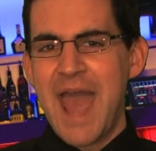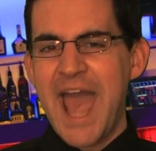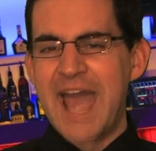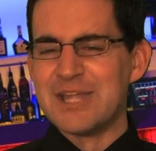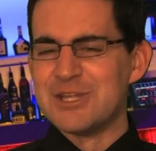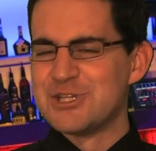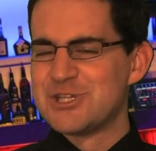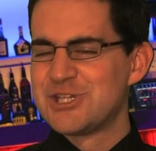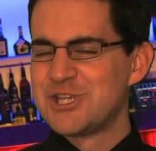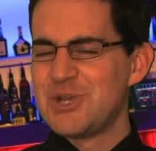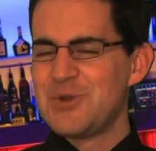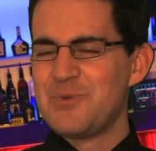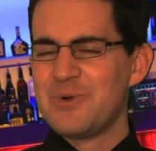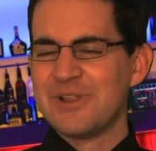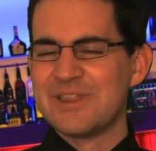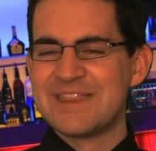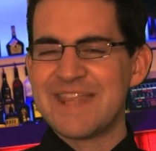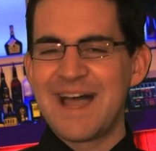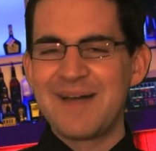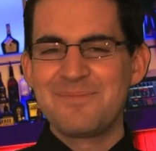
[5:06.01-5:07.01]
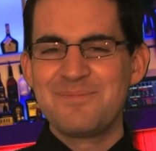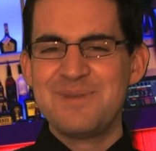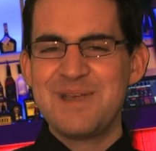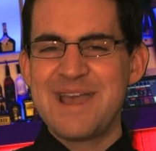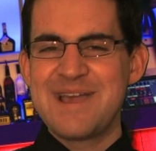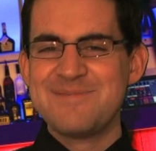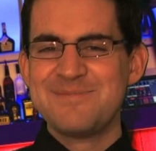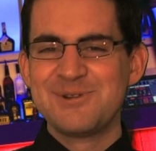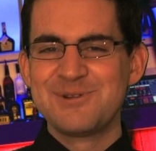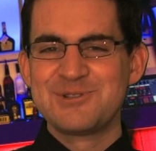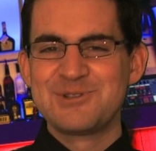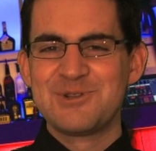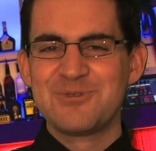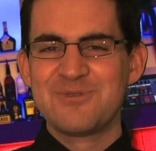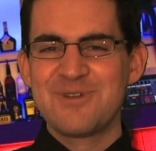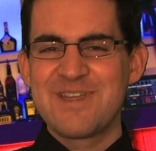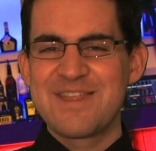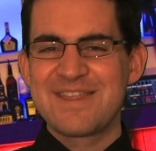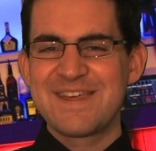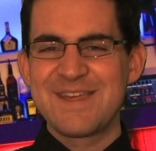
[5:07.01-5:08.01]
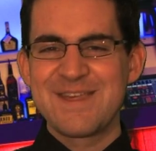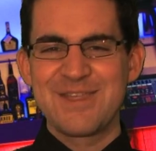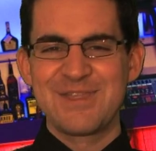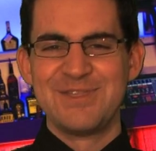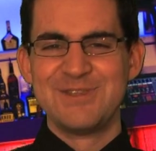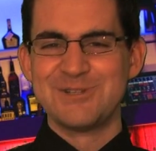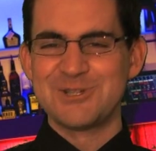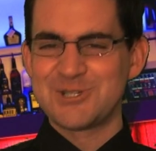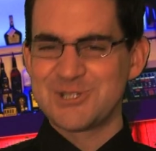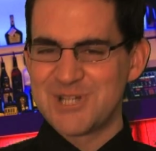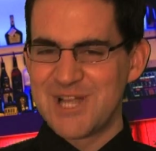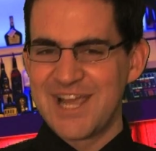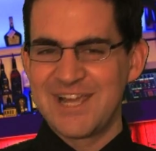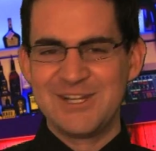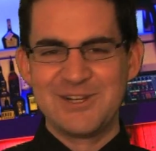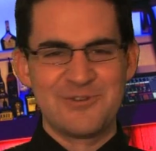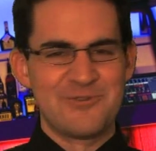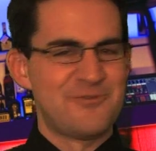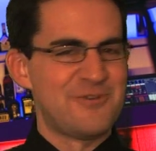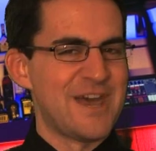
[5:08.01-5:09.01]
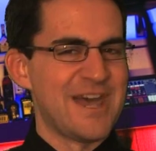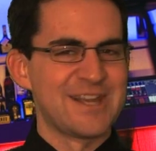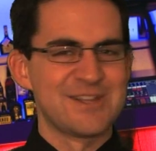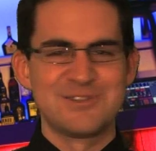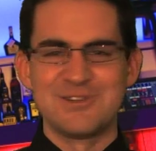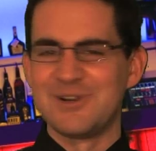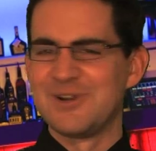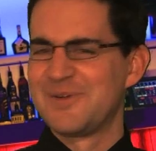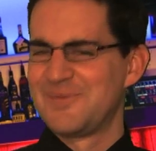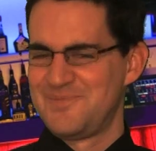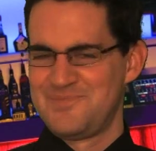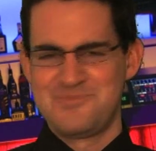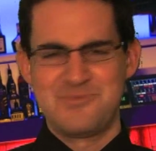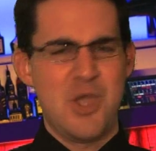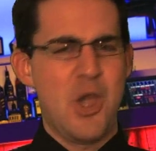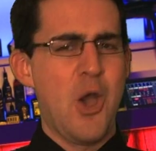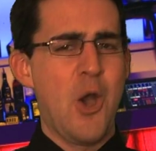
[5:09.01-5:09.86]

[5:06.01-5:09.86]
and she will not be able to resist the Schneider factor.